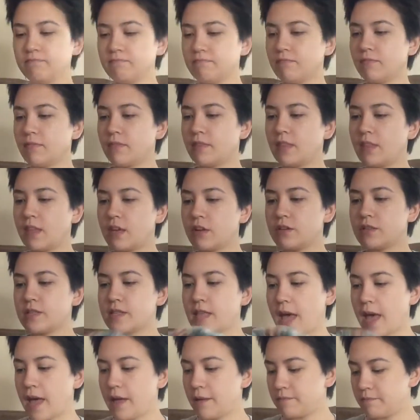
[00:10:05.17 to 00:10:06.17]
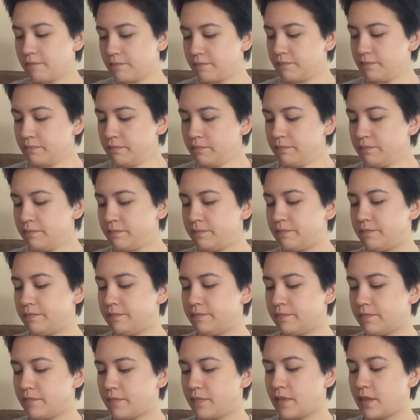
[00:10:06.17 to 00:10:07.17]
there's that.
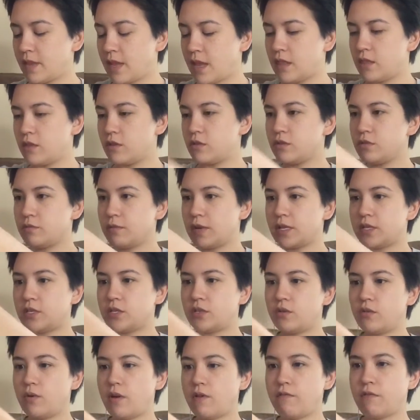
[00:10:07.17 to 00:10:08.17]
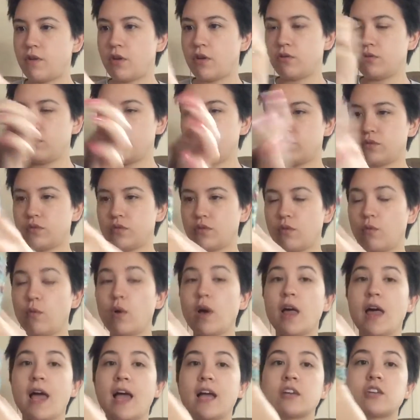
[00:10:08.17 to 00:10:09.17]
And those are my 2 FOs.
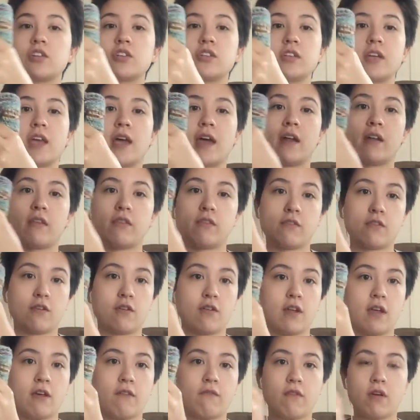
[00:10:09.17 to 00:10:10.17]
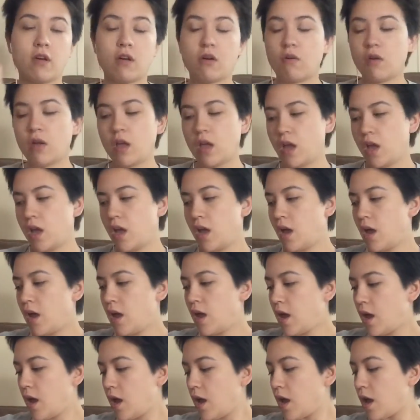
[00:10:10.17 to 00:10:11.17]
Well, actually I had a third FO.
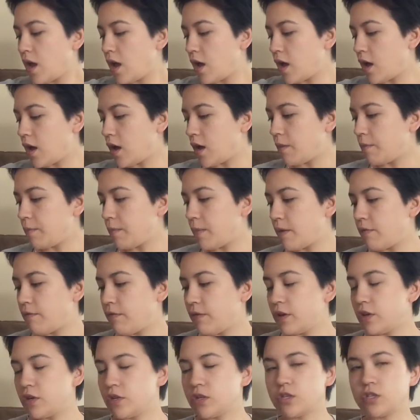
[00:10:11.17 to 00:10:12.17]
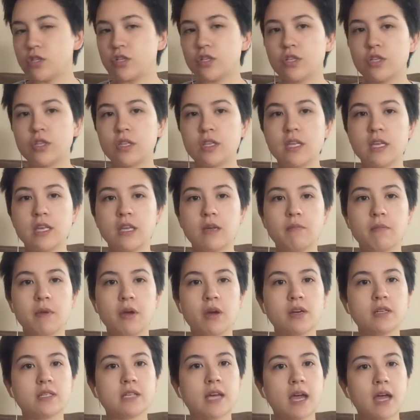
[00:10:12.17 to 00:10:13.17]
I finished the
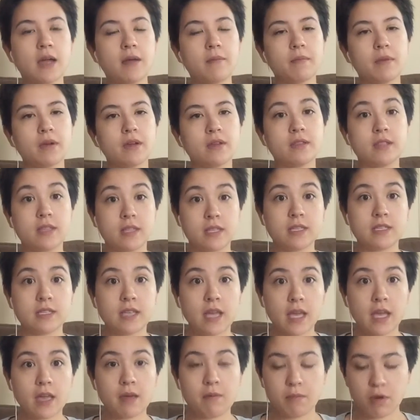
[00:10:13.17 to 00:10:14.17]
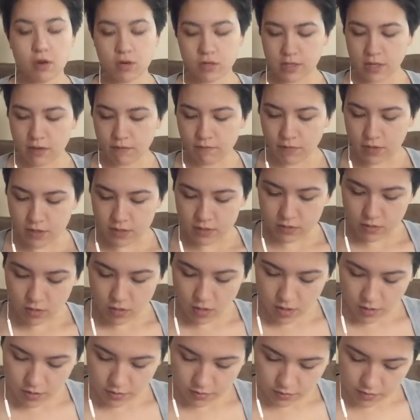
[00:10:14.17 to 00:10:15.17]
second maritime face
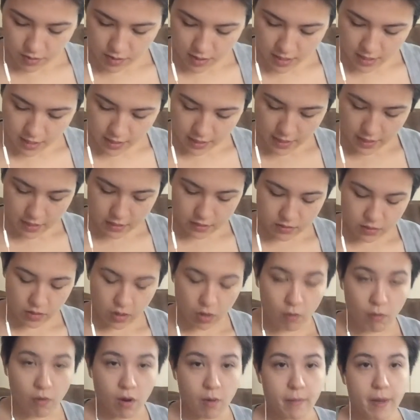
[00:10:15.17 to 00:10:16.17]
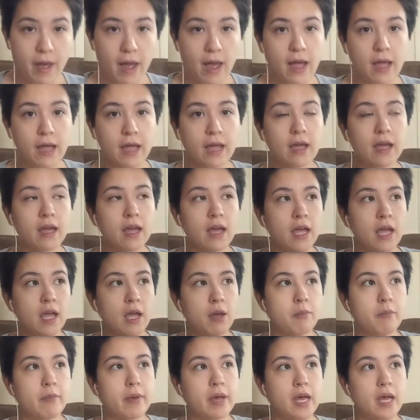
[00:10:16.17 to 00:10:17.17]
cloth that I had cast on a while back,
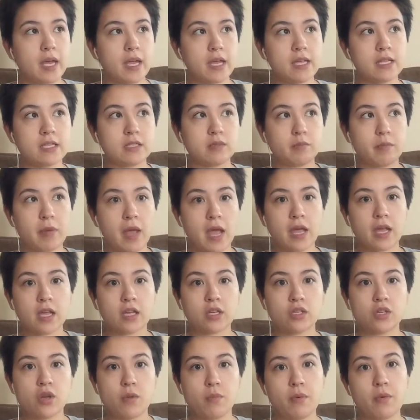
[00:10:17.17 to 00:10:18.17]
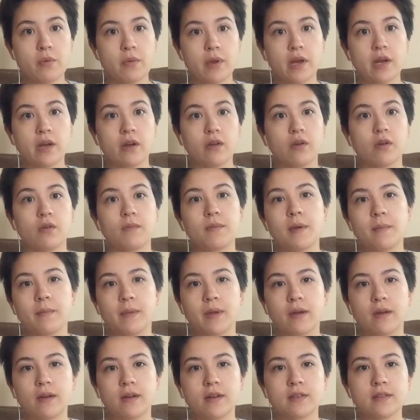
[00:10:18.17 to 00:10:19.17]
but it's packaged up and ready to go to my
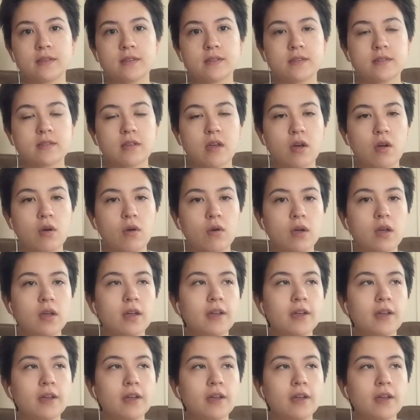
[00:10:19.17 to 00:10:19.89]
parents, so